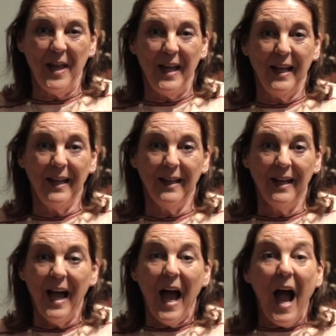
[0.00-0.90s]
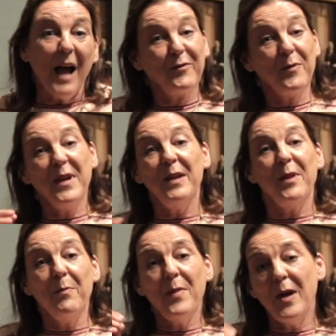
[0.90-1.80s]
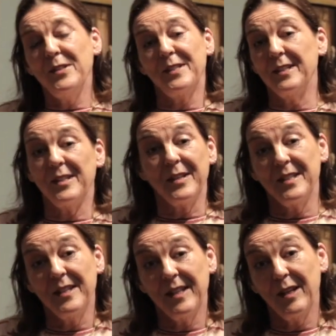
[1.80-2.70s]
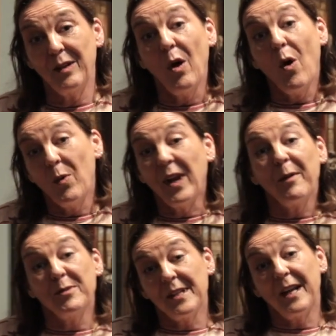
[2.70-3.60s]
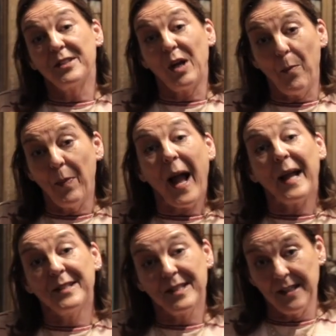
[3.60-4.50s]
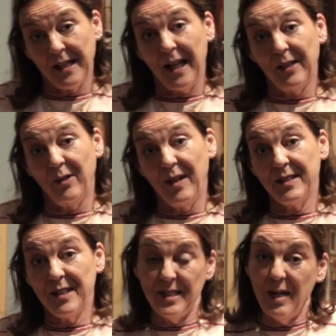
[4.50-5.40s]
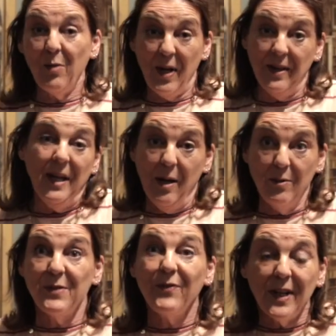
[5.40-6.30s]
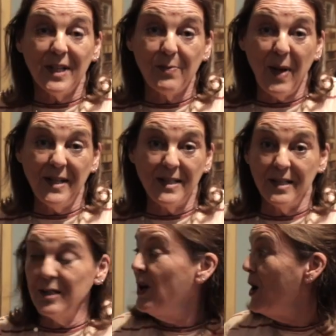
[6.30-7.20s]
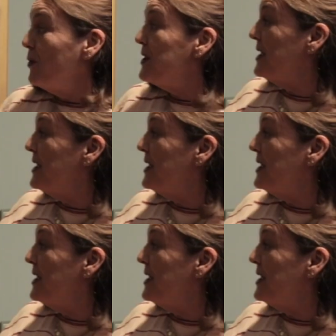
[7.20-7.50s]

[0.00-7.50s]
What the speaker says: there. And for me, the most exciting thing when I was allowed to come back into the gallery to see when it was first painted was